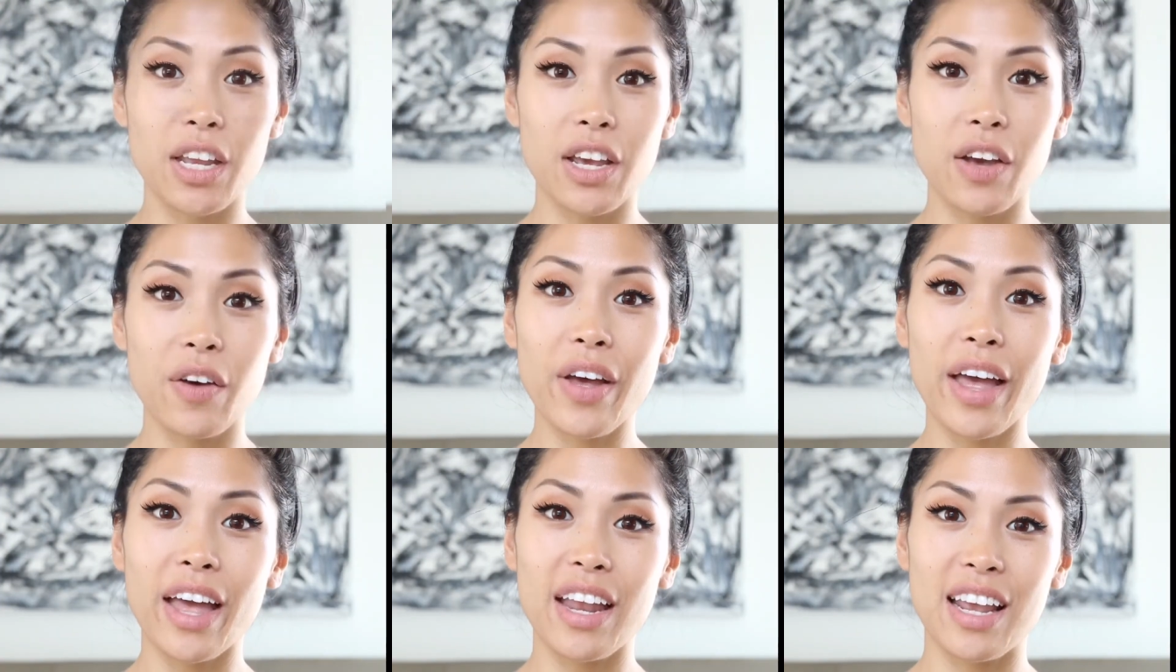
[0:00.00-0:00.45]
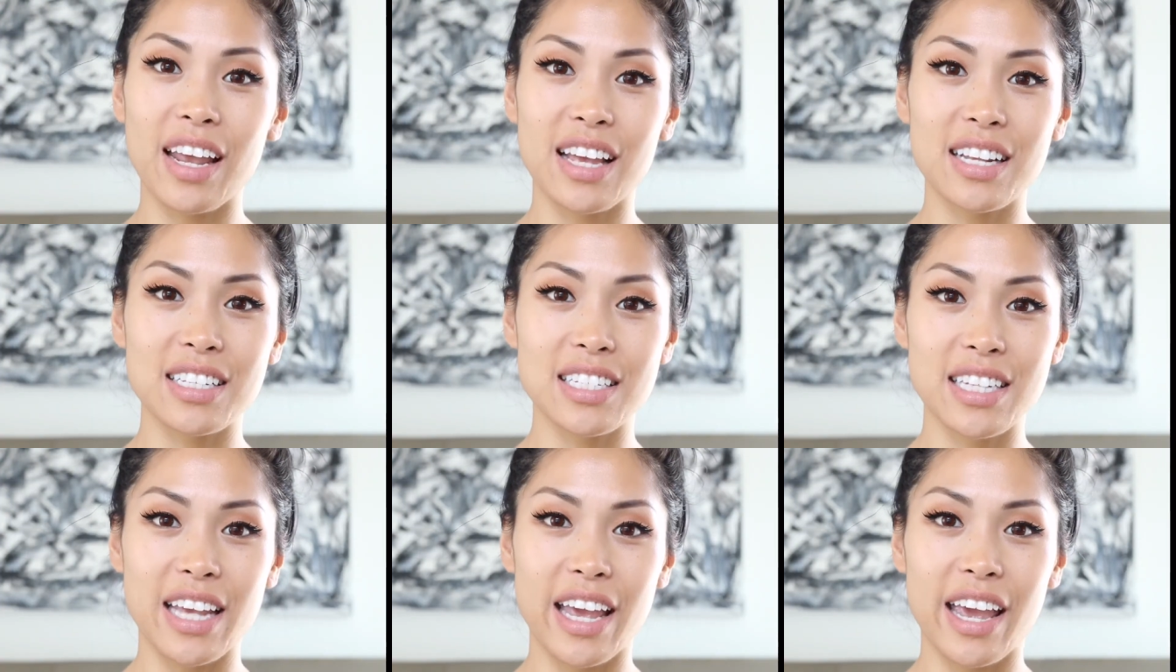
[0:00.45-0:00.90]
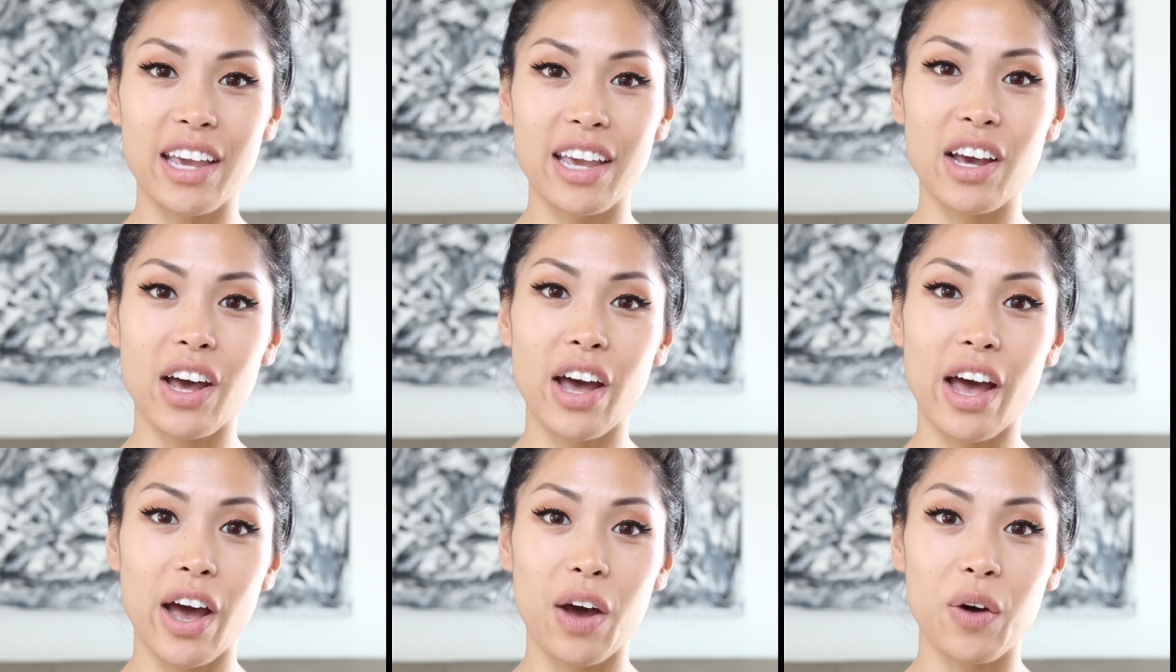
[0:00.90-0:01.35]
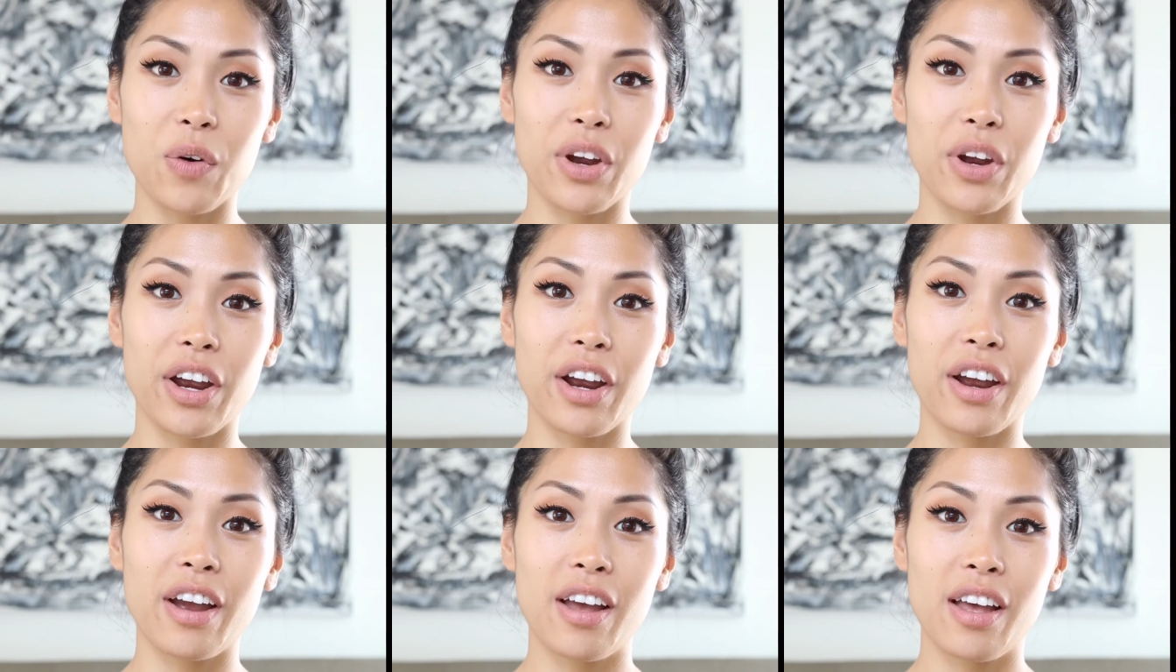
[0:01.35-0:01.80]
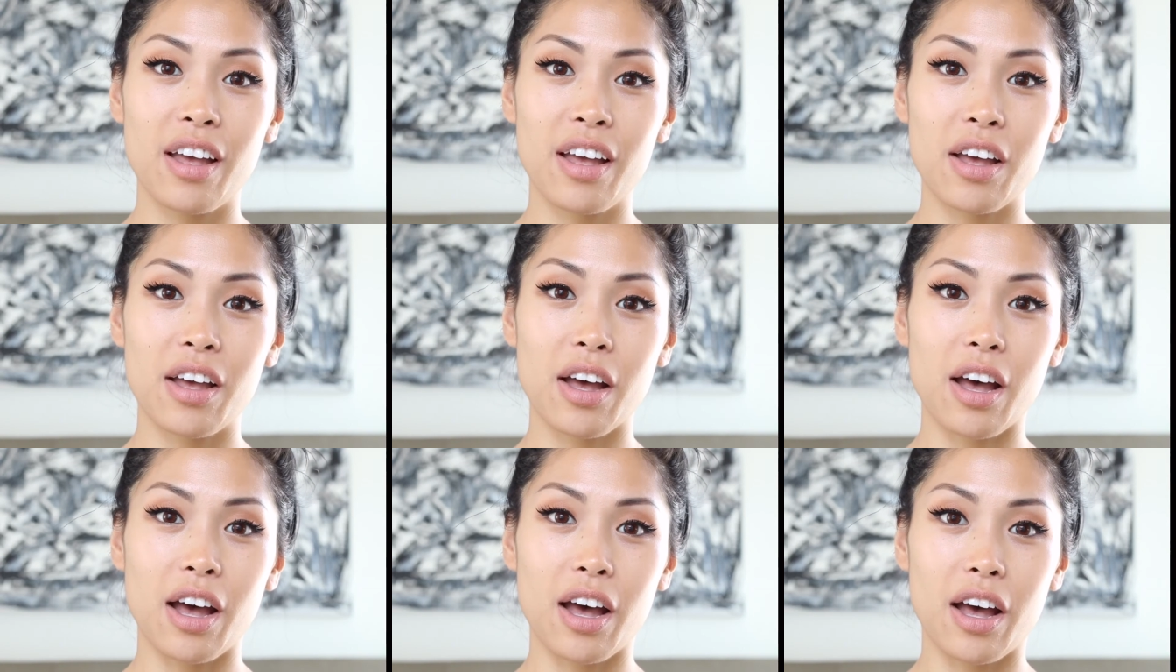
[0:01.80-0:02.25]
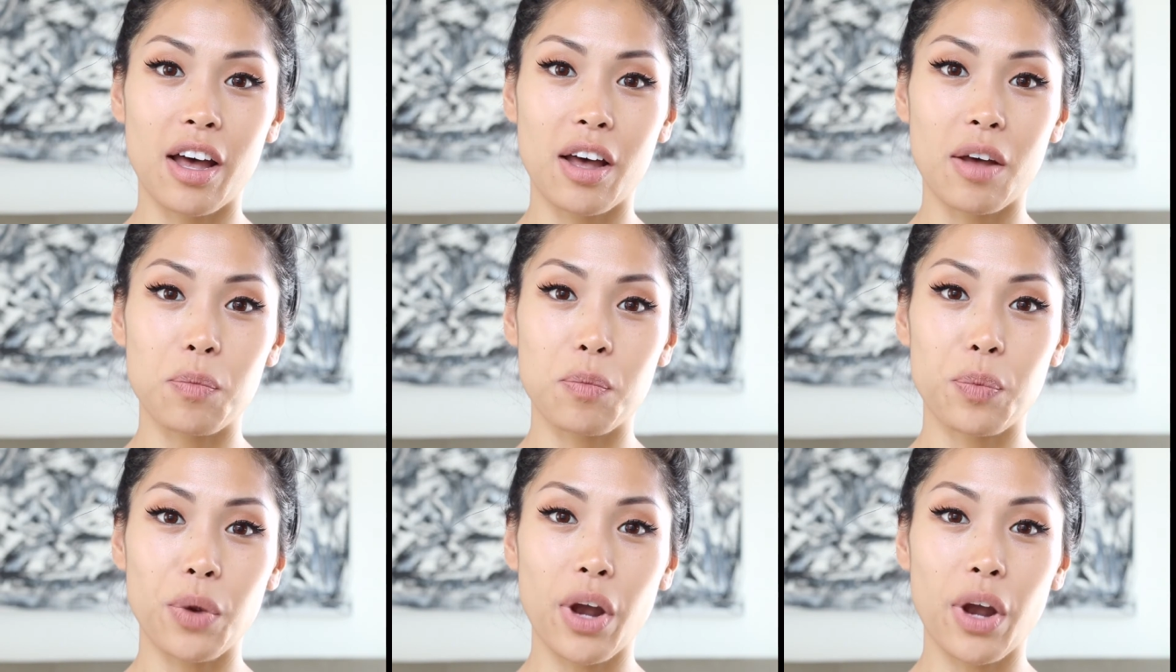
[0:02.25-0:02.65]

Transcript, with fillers: go ahead and take our uh,